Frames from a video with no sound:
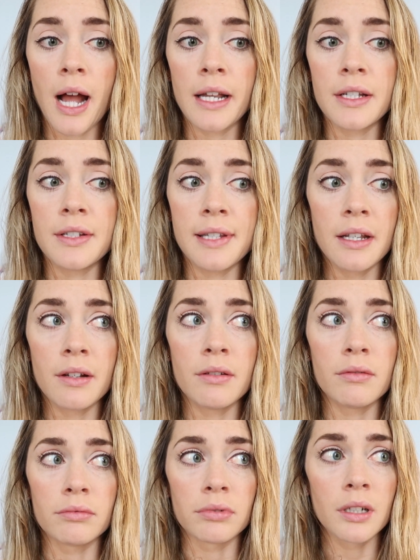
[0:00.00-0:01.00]
I
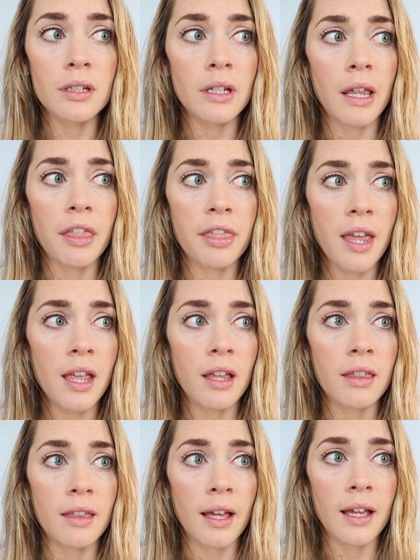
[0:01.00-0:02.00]
did really
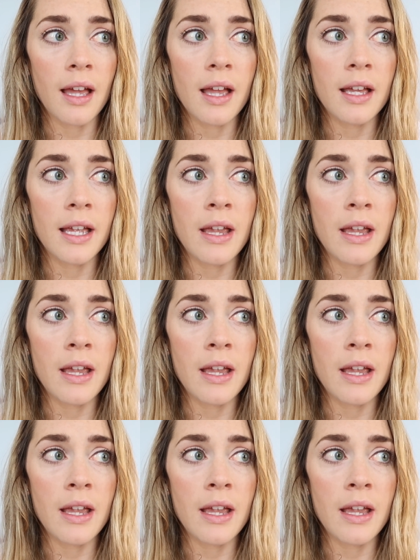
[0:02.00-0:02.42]
think that